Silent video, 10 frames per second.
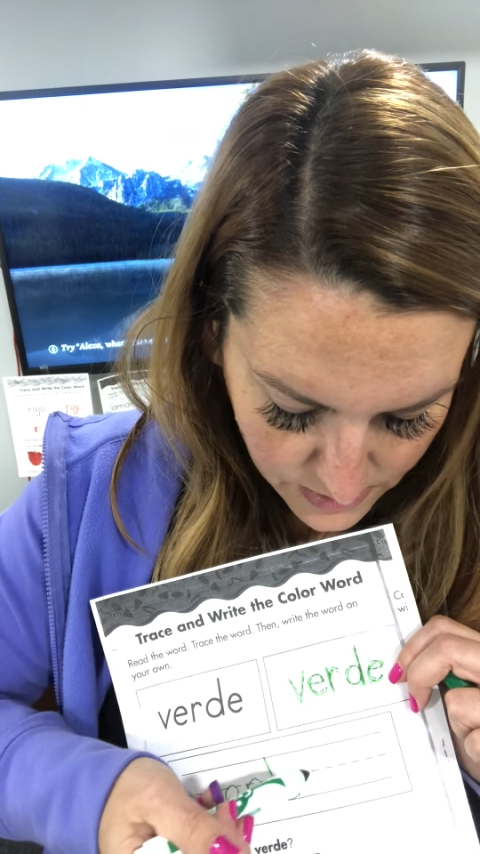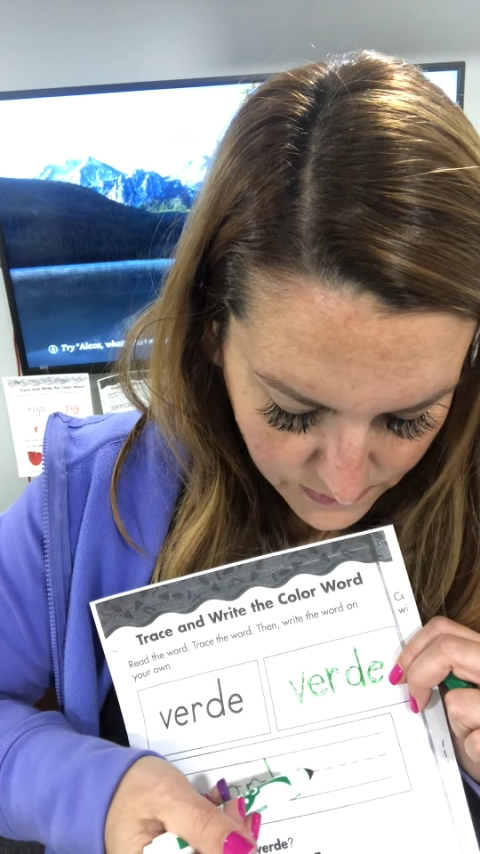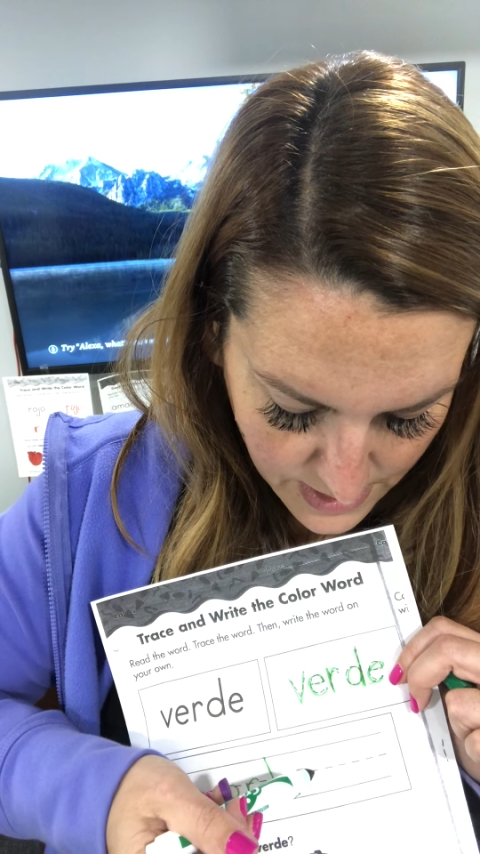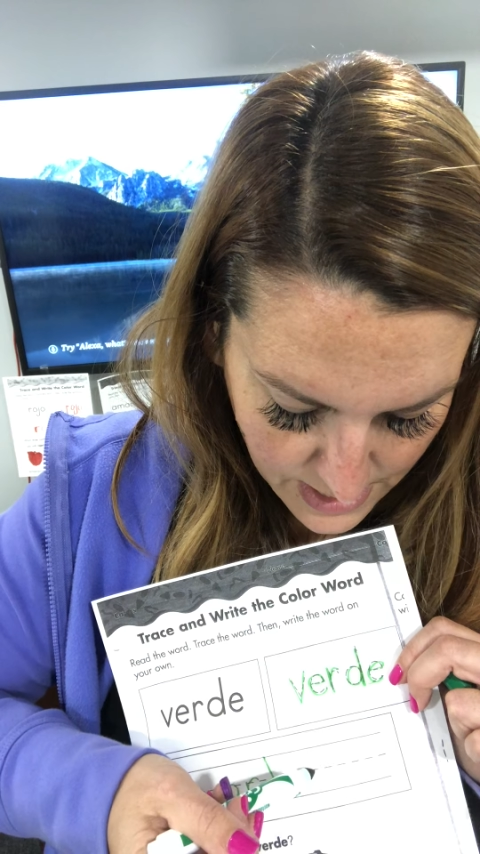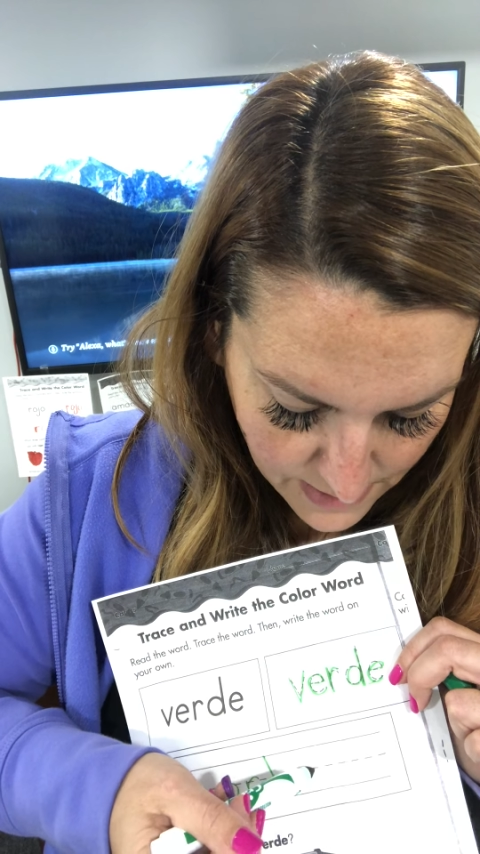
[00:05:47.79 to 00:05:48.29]

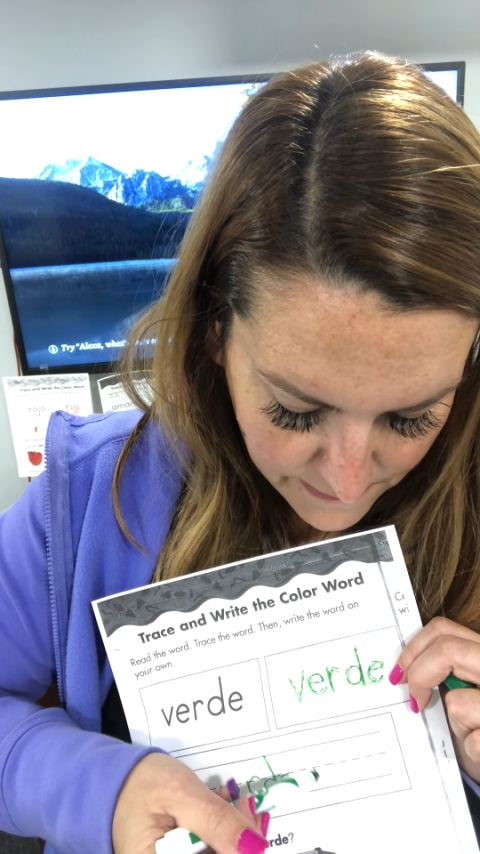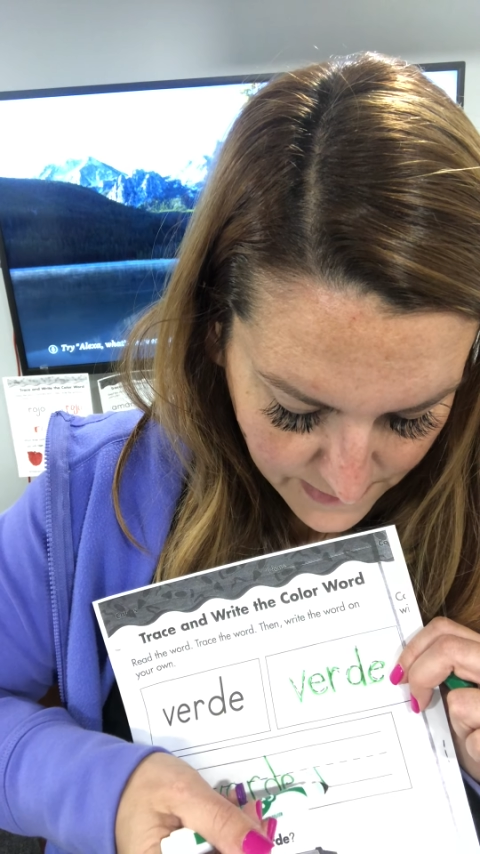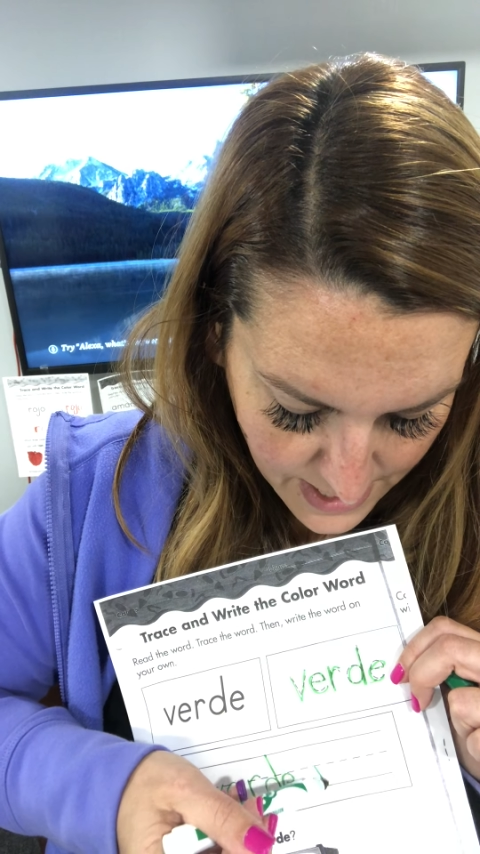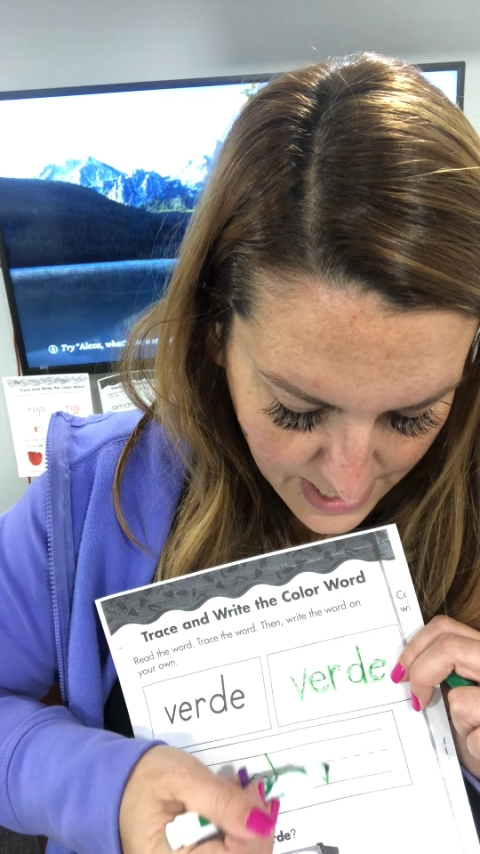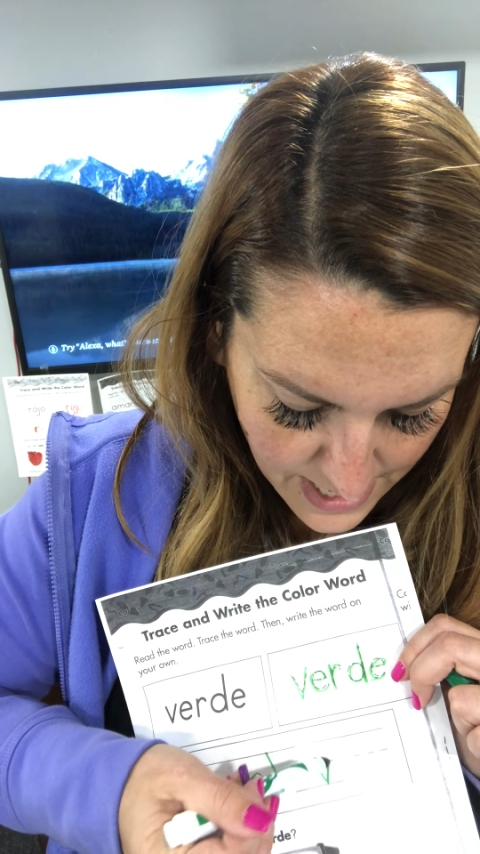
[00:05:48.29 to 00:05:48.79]
Ready?
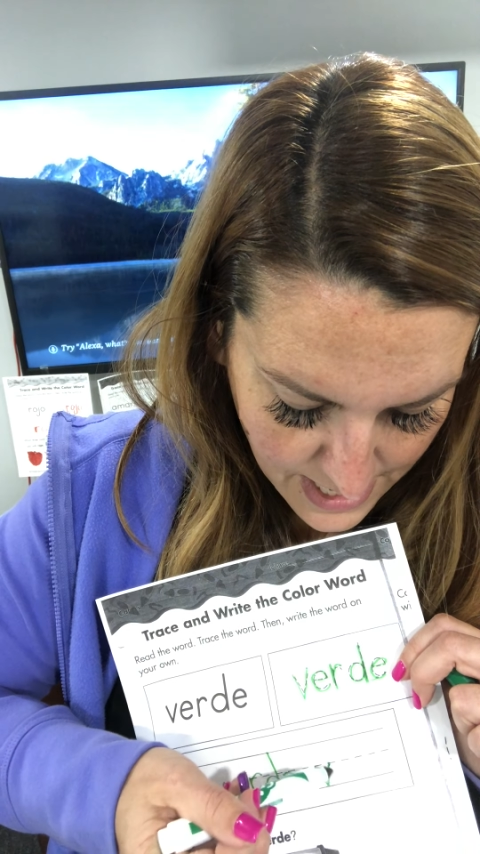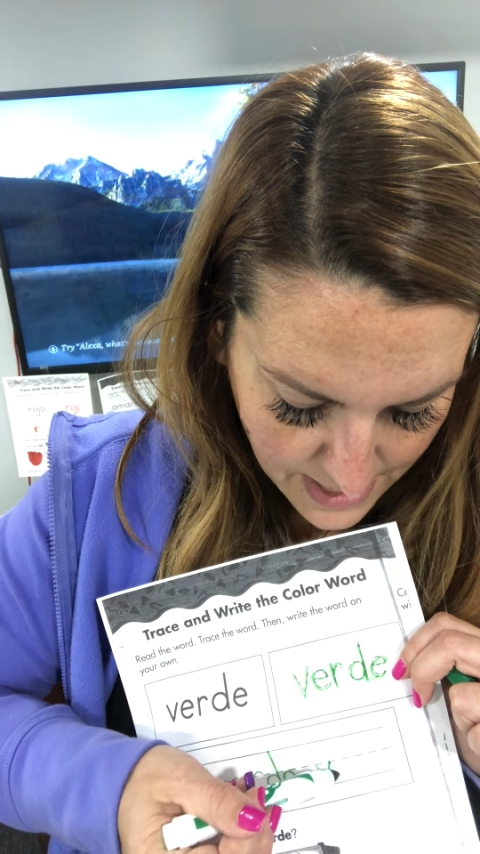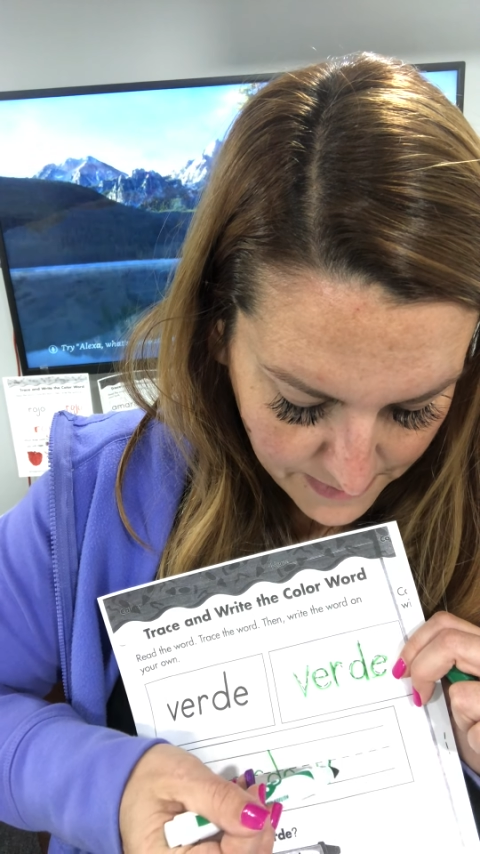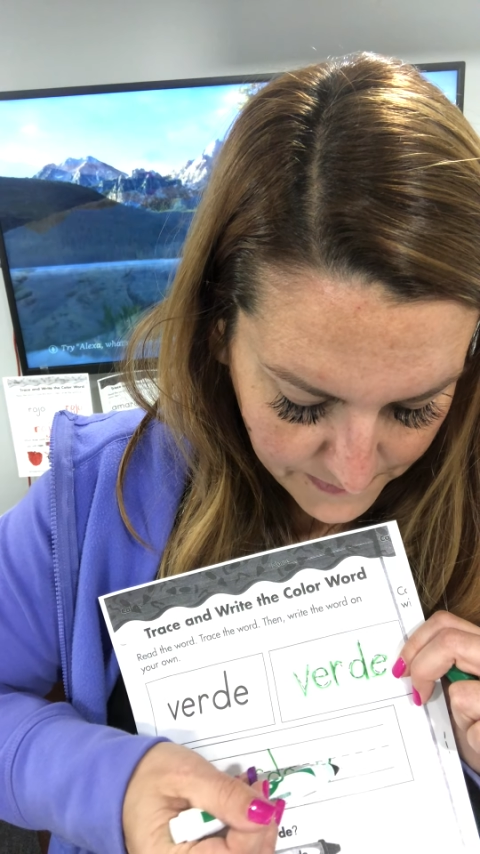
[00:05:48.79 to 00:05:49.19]
V,